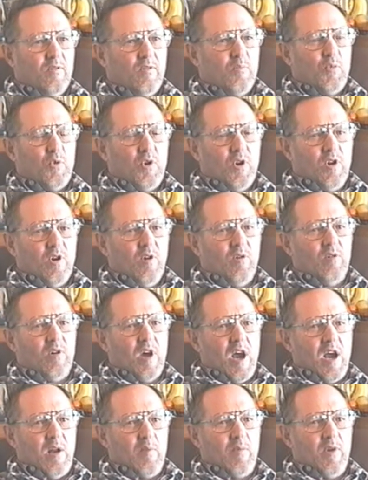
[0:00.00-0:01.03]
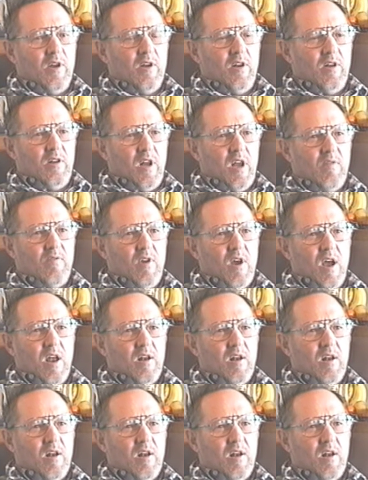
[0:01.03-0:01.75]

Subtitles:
He's a pretty old guy to be in the Navy.